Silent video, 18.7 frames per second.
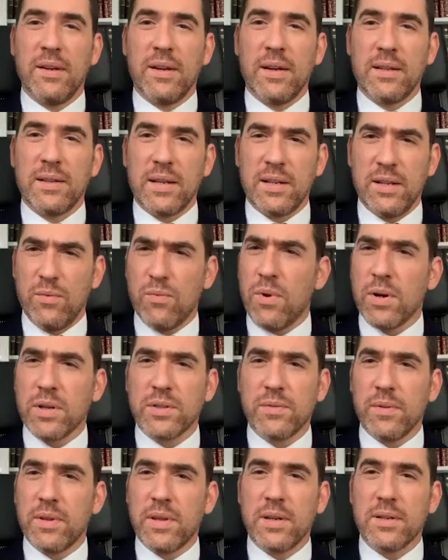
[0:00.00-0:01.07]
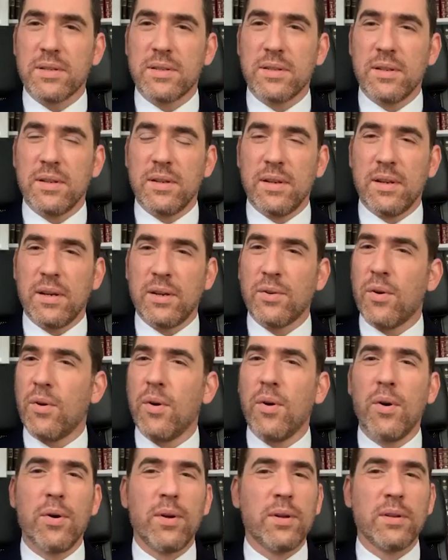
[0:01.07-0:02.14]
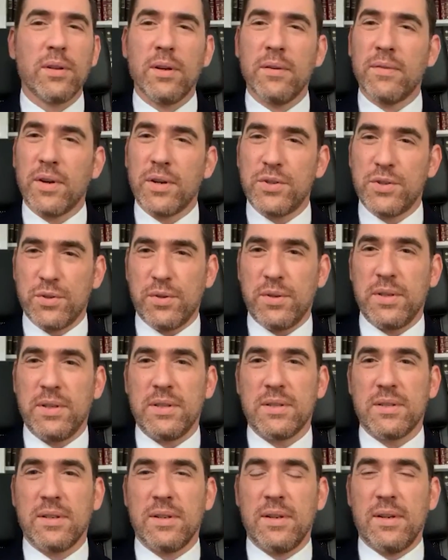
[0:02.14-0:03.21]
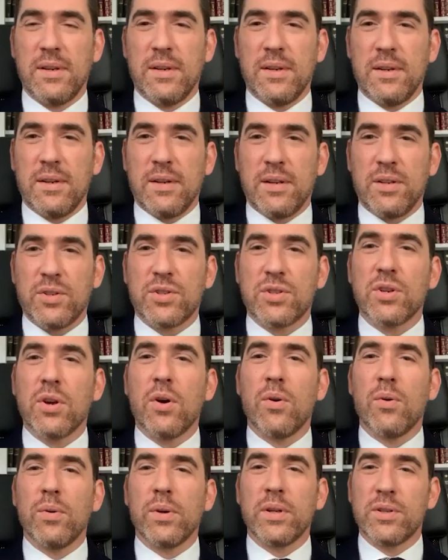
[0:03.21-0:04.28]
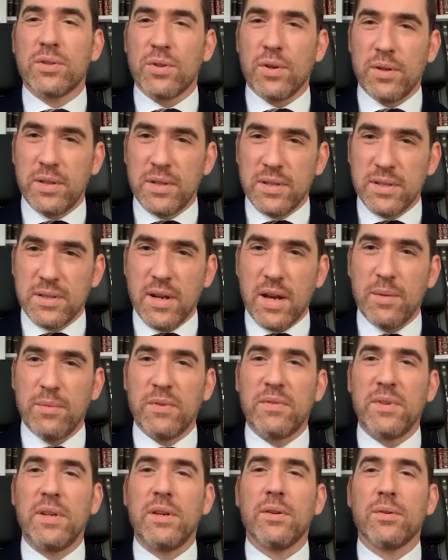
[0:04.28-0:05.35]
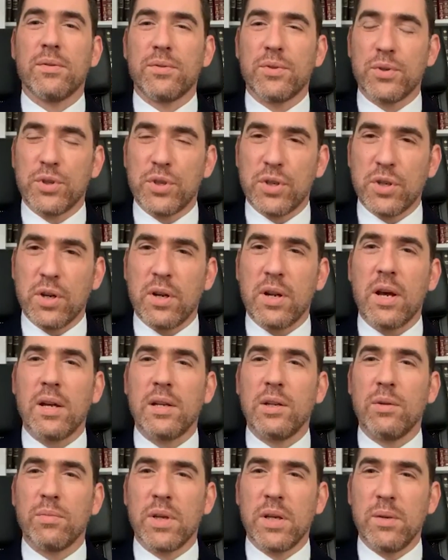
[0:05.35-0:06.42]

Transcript: and that he walks with us in all of our journeys. And so it is on this time of year, Rosh Hashanah and Yom